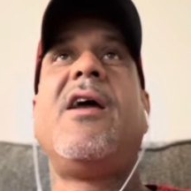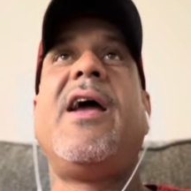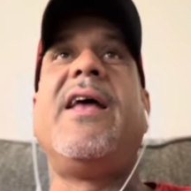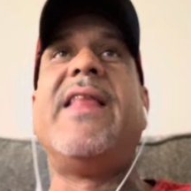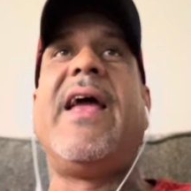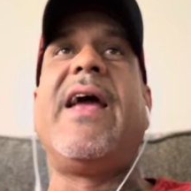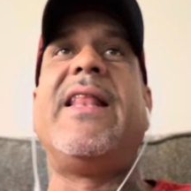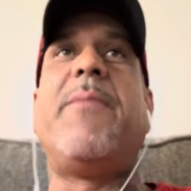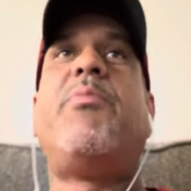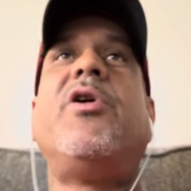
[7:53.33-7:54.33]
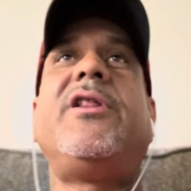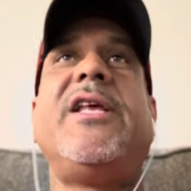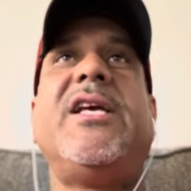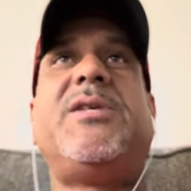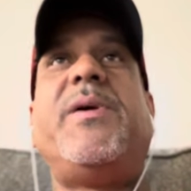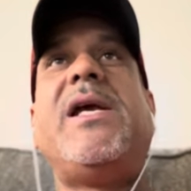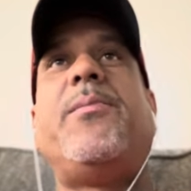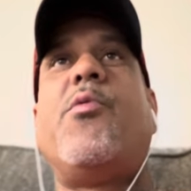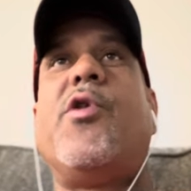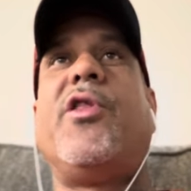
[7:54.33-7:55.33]
And they put these
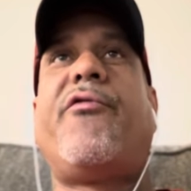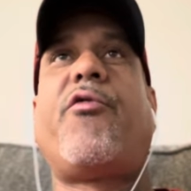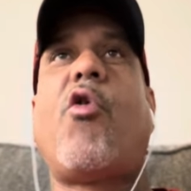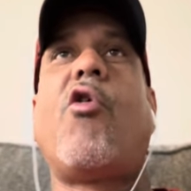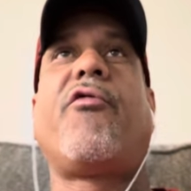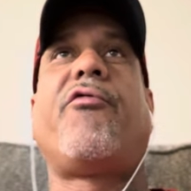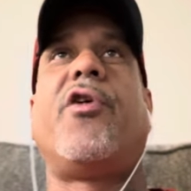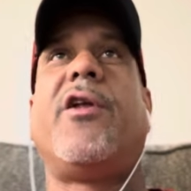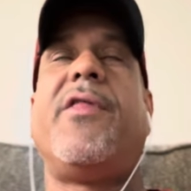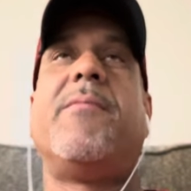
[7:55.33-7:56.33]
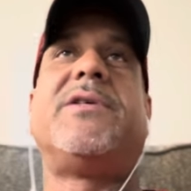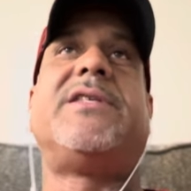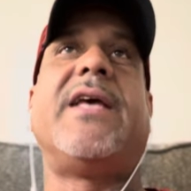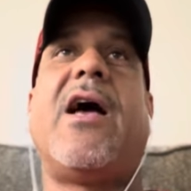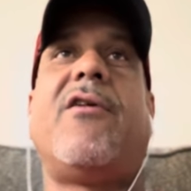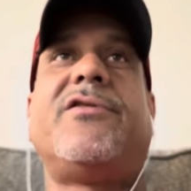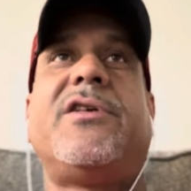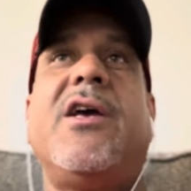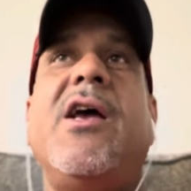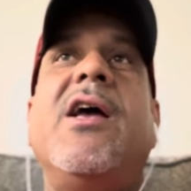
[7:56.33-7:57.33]
people in the forefront of themselves
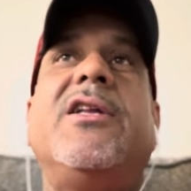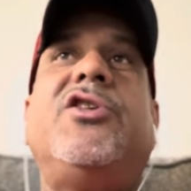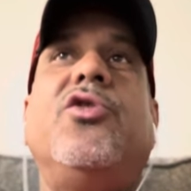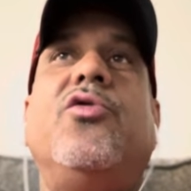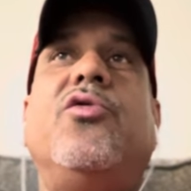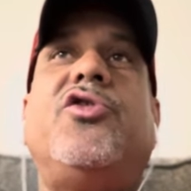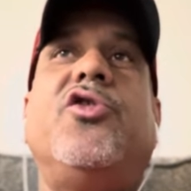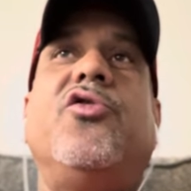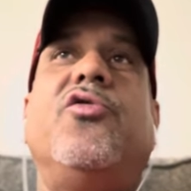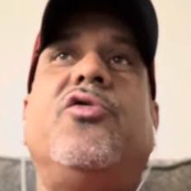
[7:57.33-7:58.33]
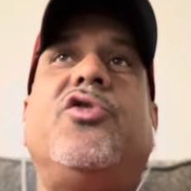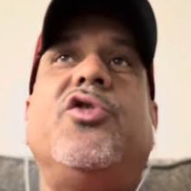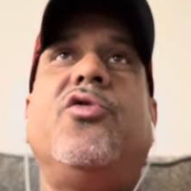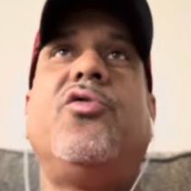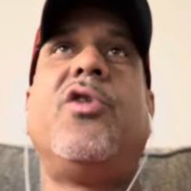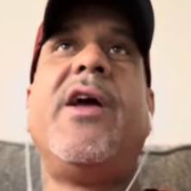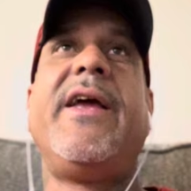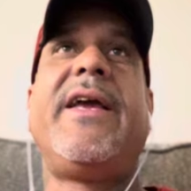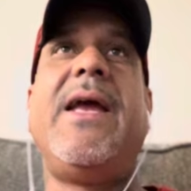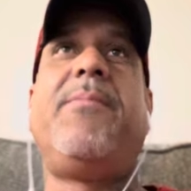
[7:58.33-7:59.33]
to
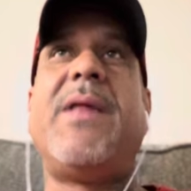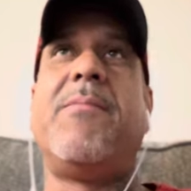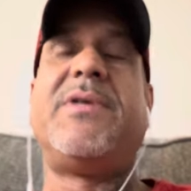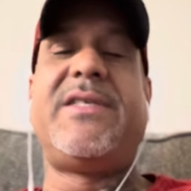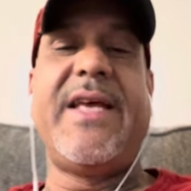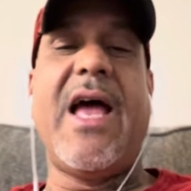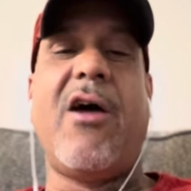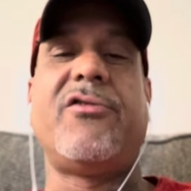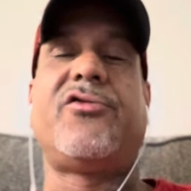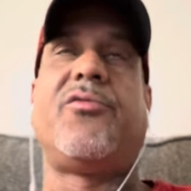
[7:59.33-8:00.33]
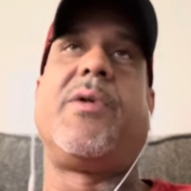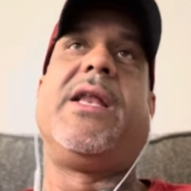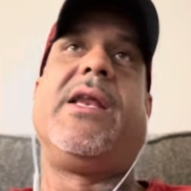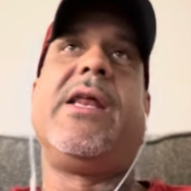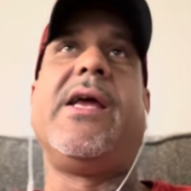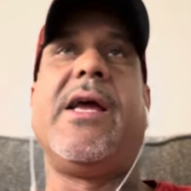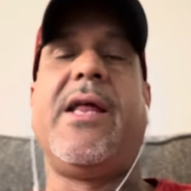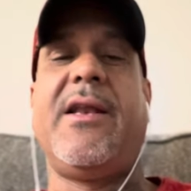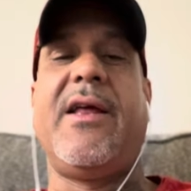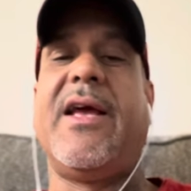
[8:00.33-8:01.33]
keep themselves from getting hit
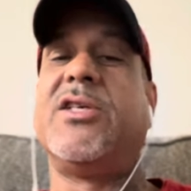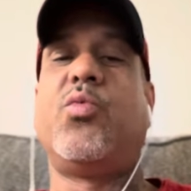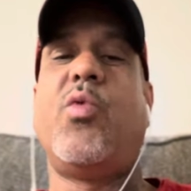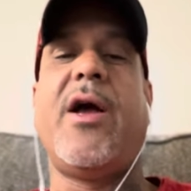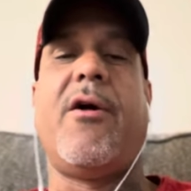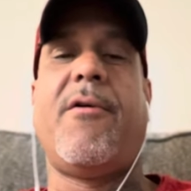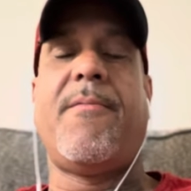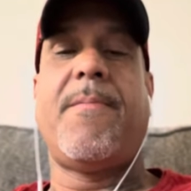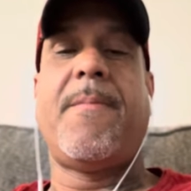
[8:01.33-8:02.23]
as well.